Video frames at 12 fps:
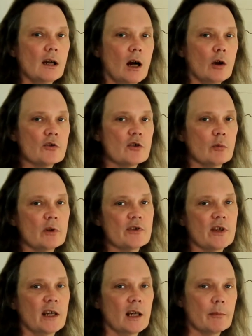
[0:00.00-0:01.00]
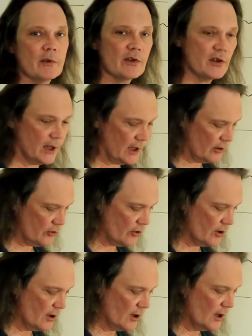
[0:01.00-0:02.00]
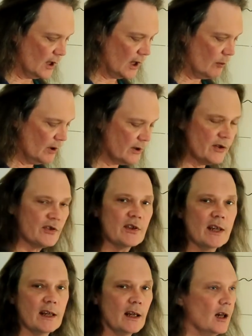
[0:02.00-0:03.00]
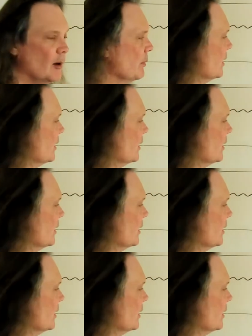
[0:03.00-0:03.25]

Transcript: Also, when setting up the stage, I want to set up